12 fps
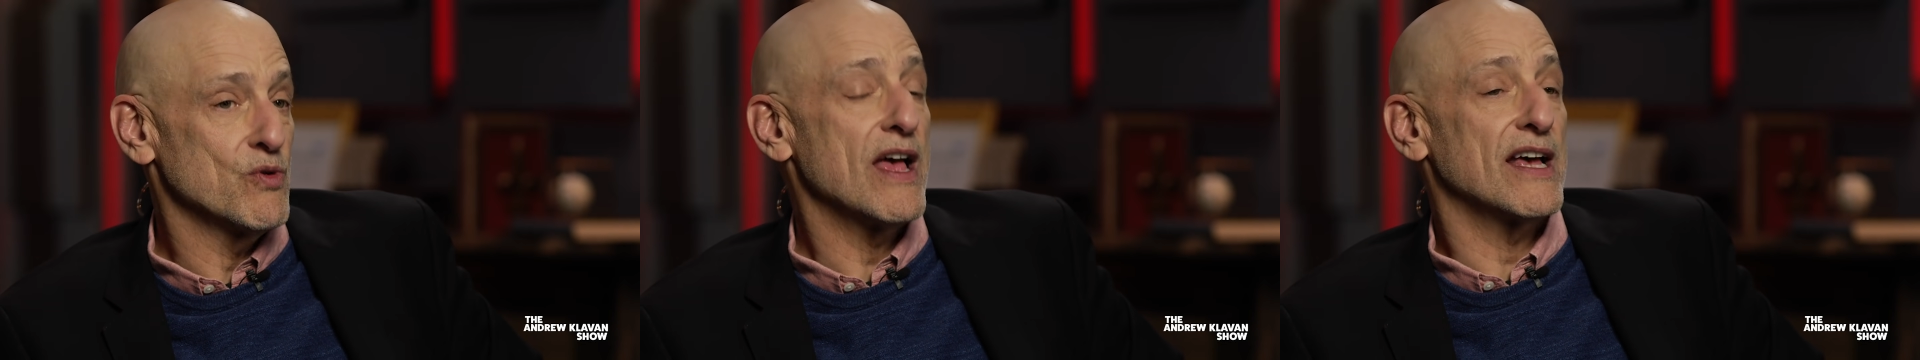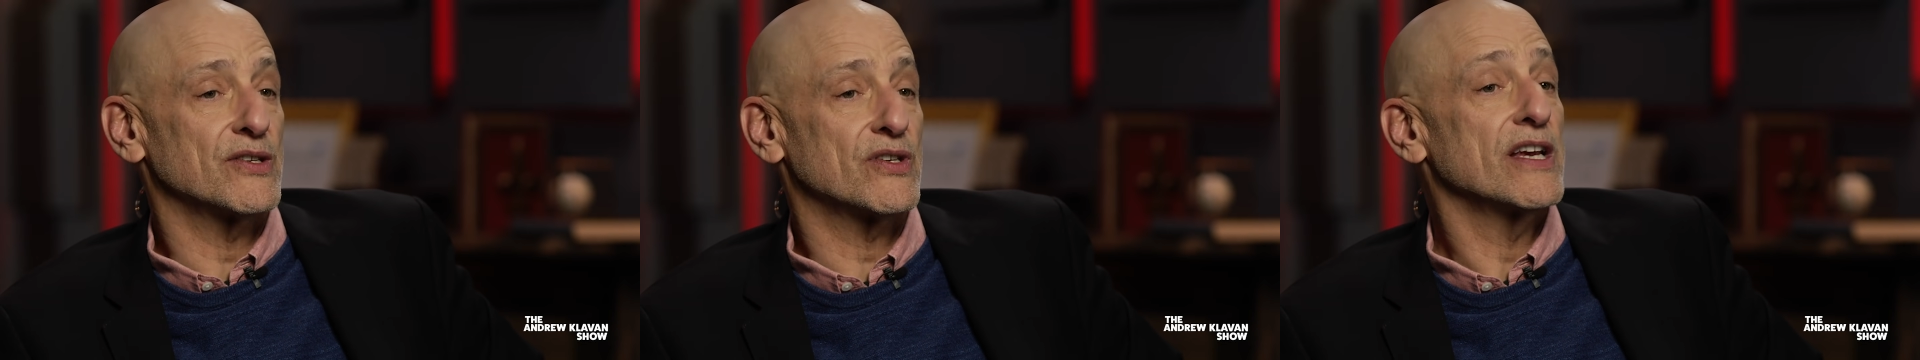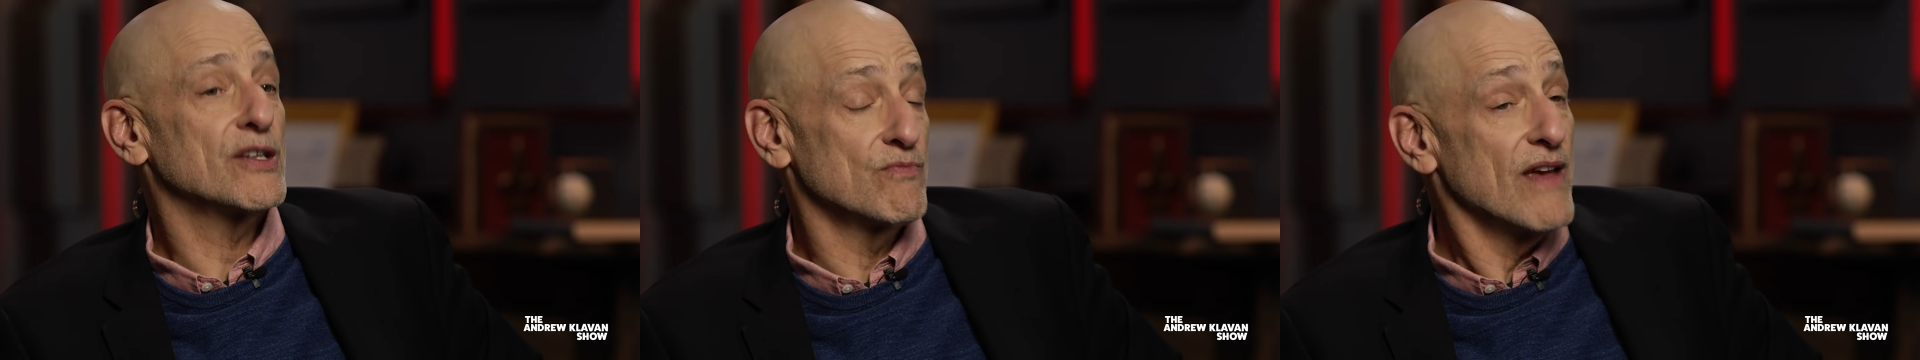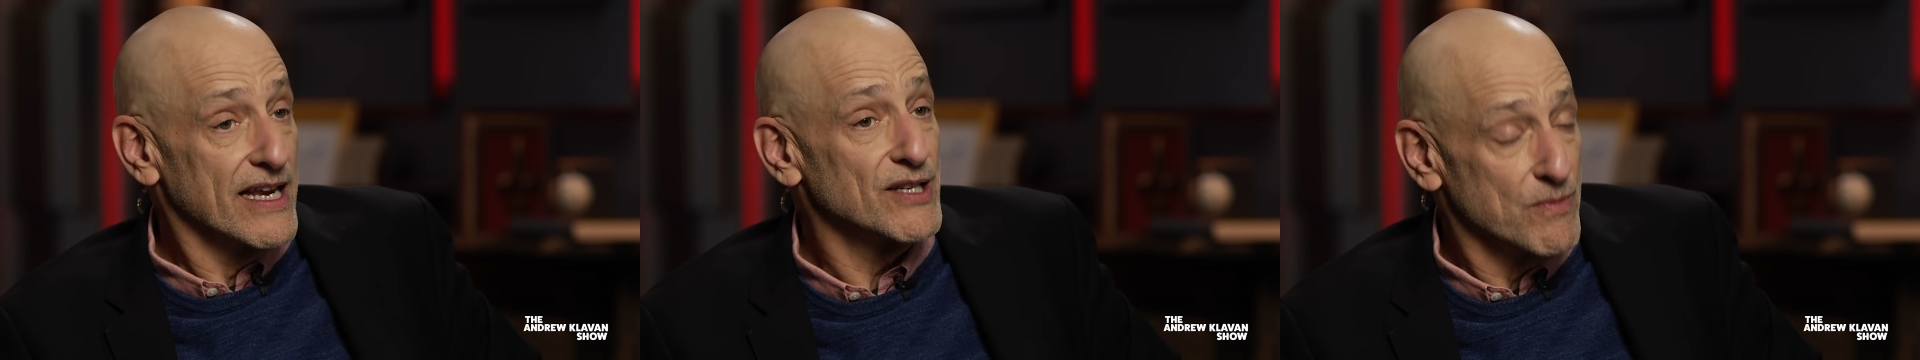dress
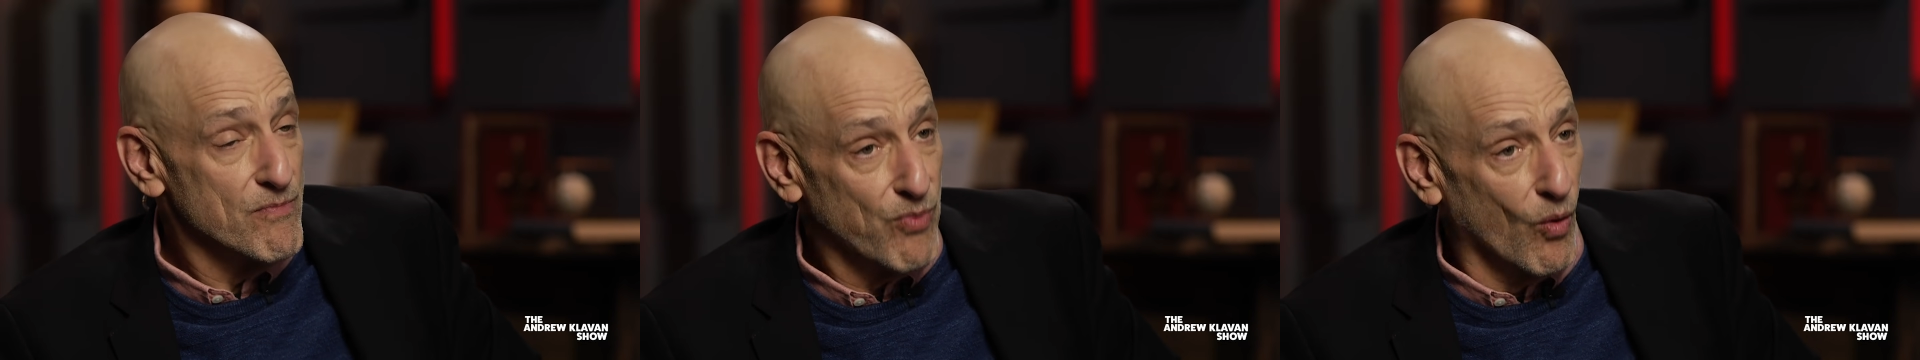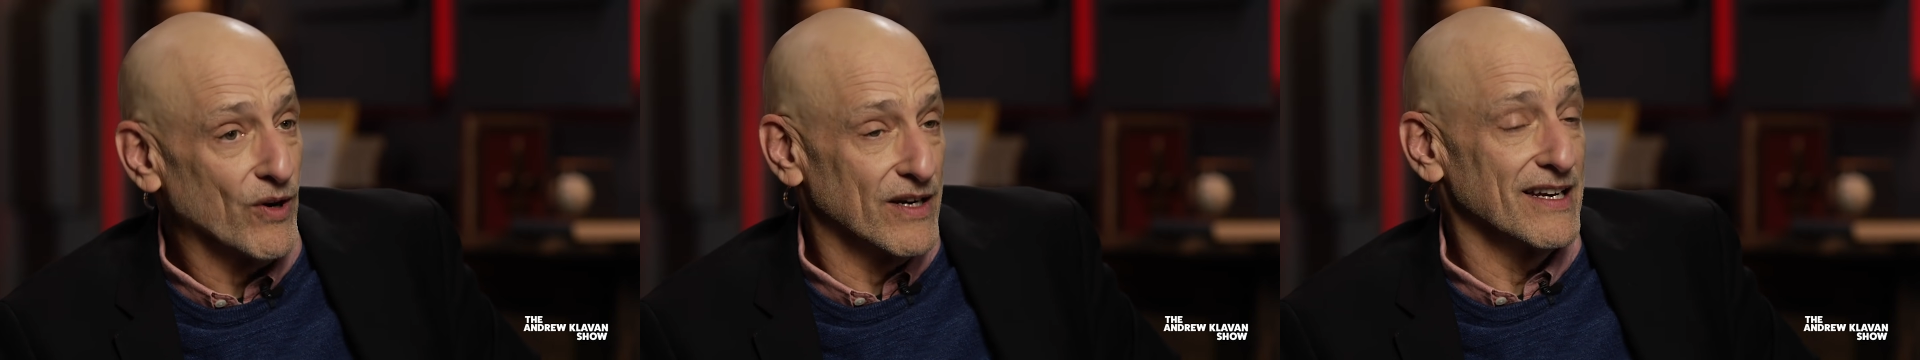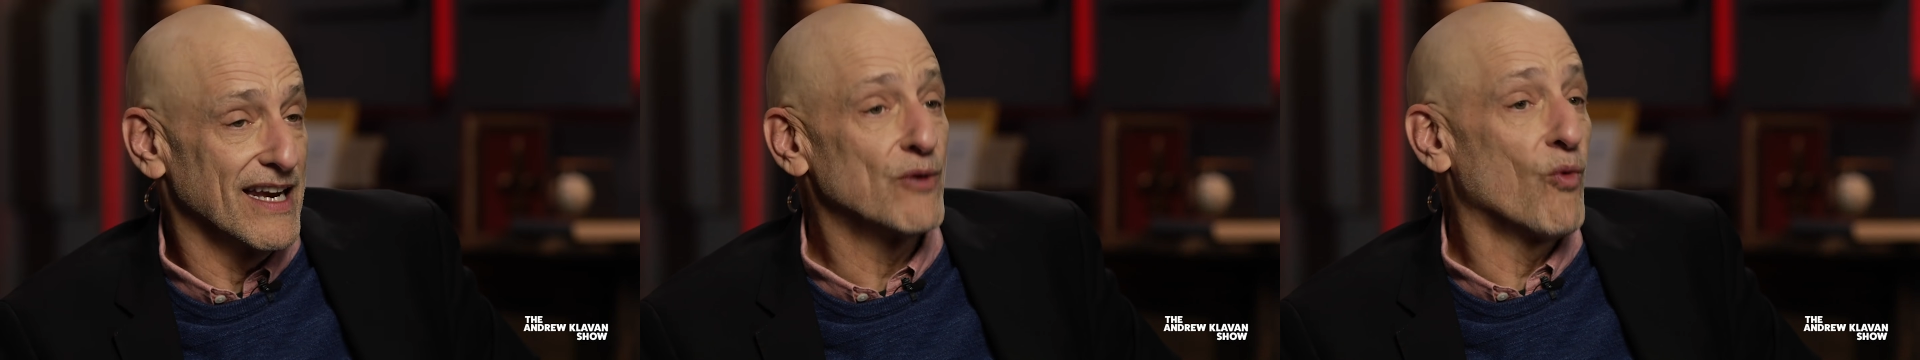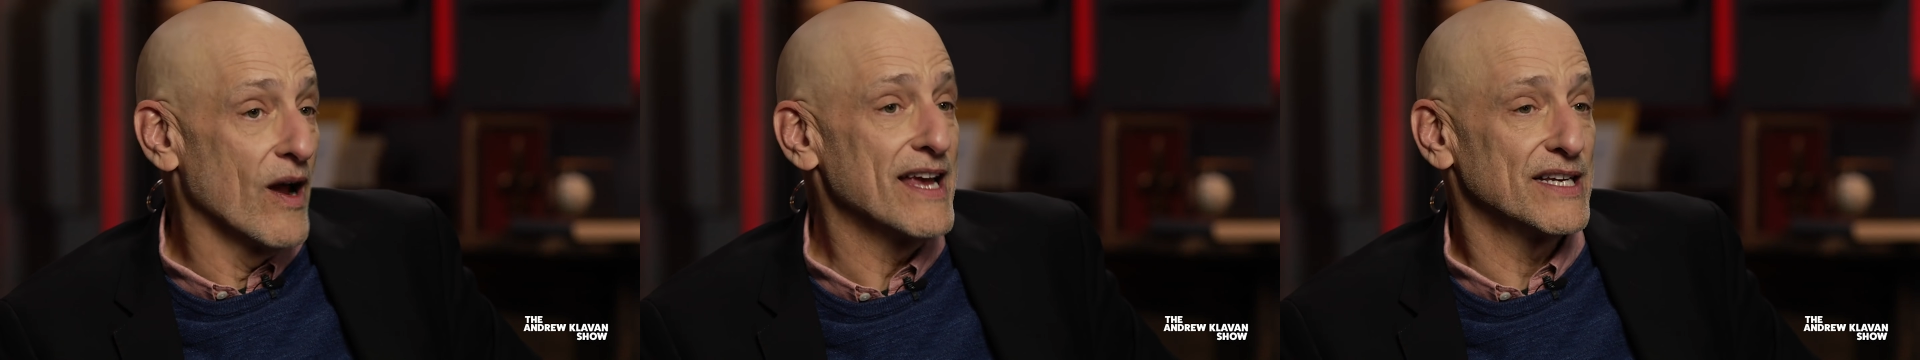is important
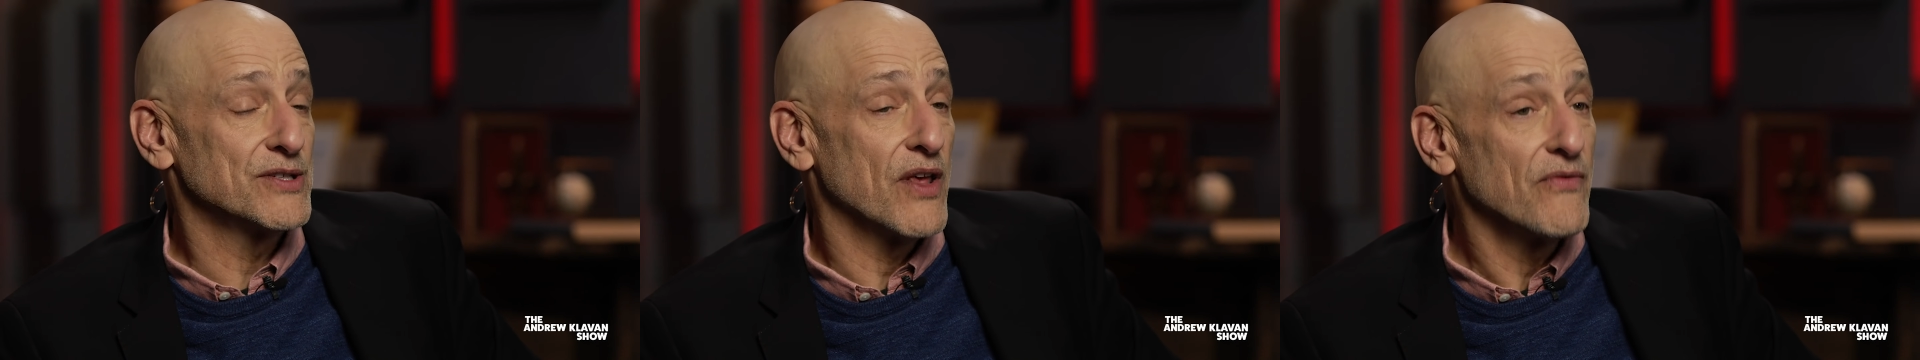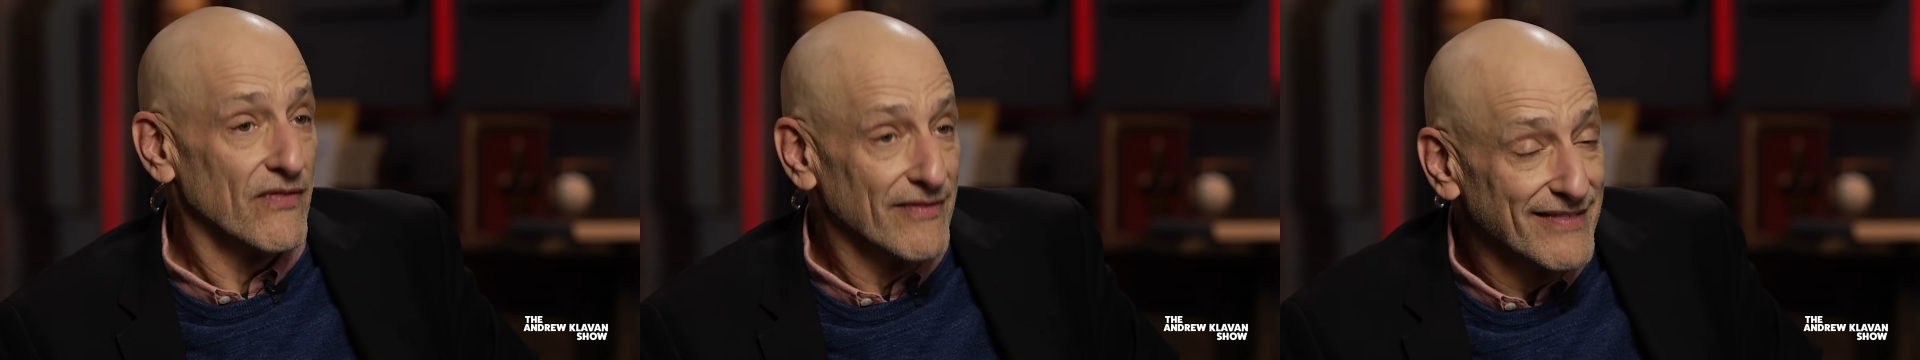in ways